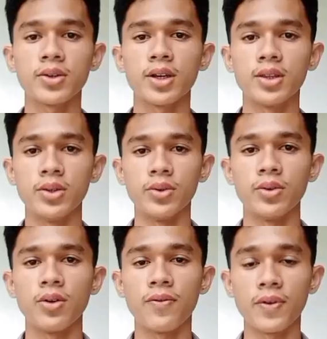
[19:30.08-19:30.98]
can do?
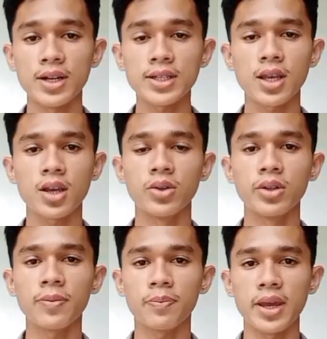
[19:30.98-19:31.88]
First, do
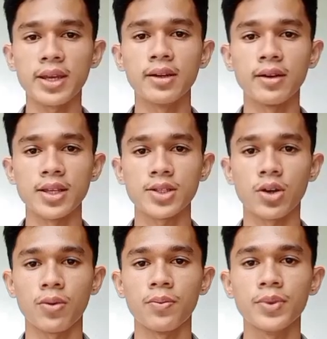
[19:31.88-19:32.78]
not pay the
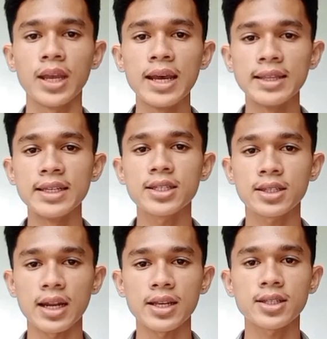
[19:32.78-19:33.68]
ransom. These
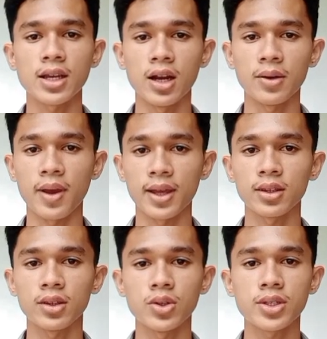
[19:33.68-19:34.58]
threats are
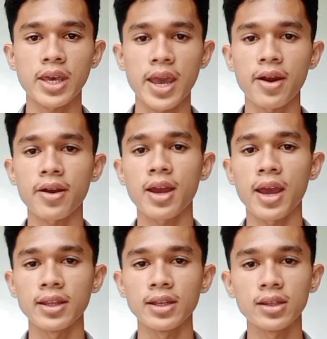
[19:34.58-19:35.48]
meant to scare
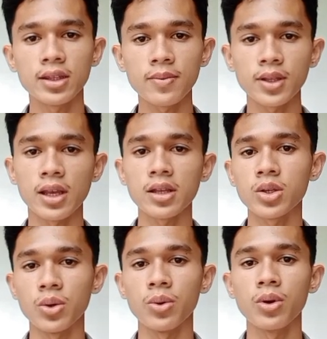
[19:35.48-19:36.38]
and intimidate
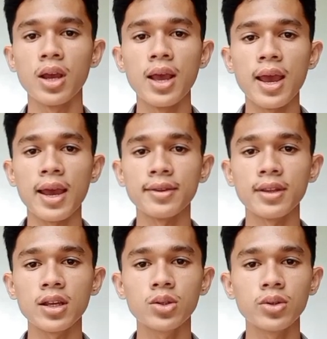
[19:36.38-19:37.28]
you, and
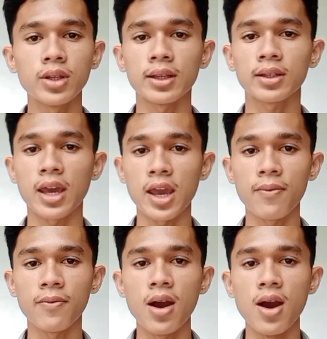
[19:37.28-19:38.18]
they do not
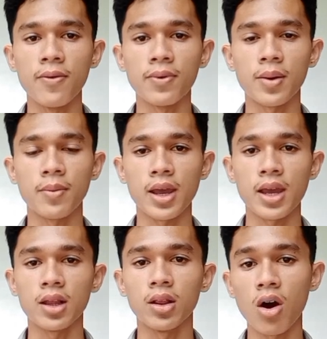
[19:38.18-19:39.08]
come from
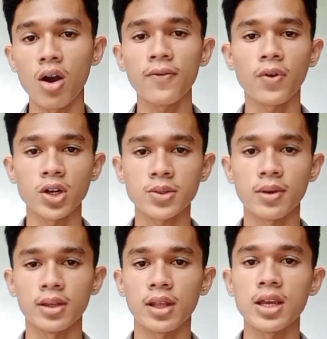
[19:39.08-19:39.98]
a law
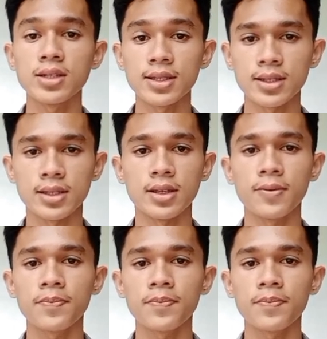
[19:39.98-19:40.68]
enforcement agency.